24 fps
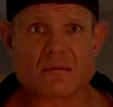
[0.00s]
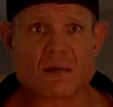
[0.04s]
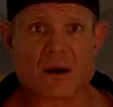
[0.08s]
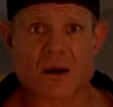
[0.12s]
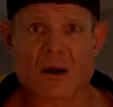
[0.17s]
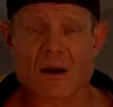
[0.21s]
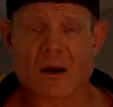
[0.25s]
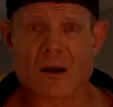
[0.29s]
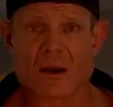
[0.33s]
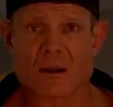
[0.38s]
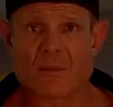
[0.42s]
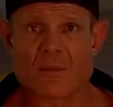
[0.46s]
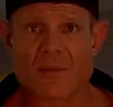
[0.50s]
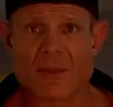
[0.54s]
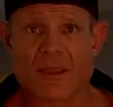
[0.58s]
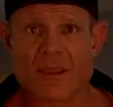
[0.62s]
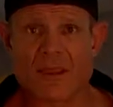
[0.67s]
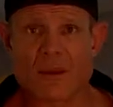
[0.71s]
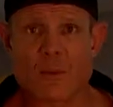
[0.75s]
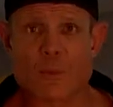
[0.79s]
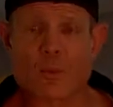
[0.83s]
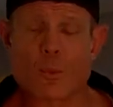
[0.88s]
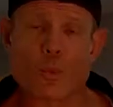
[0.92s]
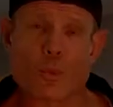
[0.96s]
are going to
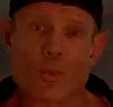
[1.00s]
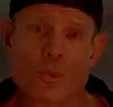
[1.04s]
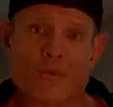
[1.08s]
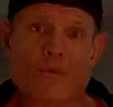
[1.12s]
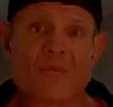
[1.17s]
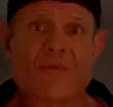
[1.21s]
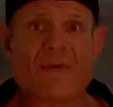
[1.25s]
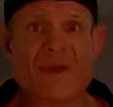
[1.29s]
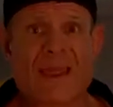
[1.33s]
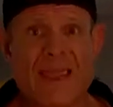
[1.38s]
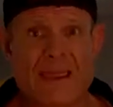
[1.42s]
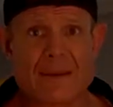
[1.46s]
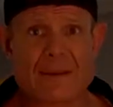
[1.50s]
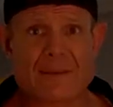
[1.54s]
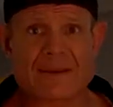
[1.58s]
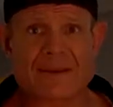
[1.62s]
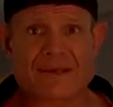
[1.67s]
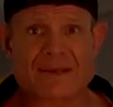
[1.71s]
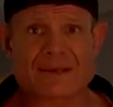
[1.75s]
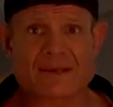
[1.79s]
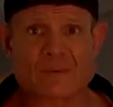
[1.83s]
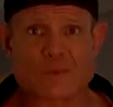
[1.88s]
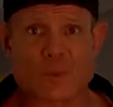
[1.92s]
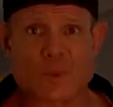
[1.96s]
be world
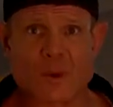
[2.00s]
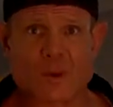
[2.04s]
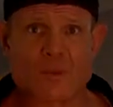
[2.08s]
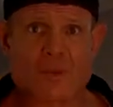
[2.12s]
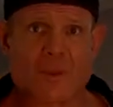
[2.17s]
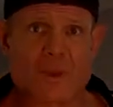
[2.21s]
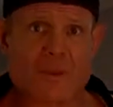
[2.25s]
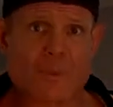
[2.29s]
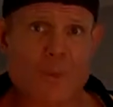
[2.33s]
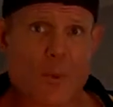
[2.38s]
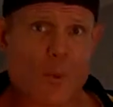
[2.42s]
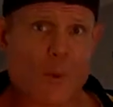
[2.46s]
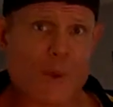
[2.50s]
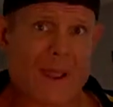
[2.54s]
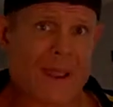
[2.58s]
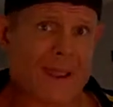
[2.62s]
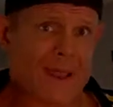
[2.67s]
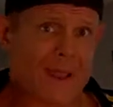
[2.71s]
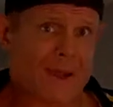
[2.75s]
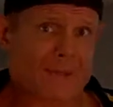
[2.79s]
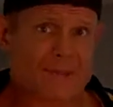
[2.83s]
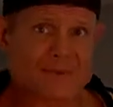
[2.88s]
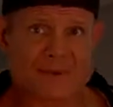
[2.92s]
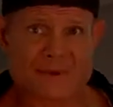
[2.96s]
famous when people
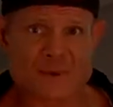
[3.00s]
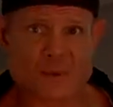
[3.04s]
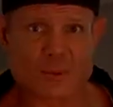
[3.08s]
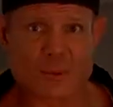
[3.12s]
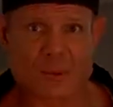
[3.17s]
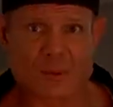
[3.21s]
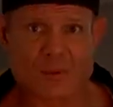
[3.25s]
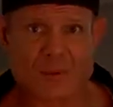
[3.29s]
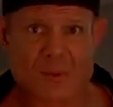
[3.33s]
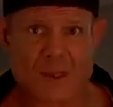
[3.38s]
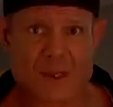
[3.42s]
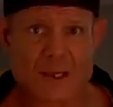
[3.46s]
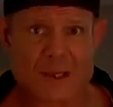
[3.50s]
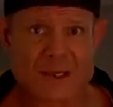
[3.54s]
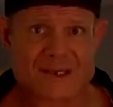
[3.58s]
wake up to them.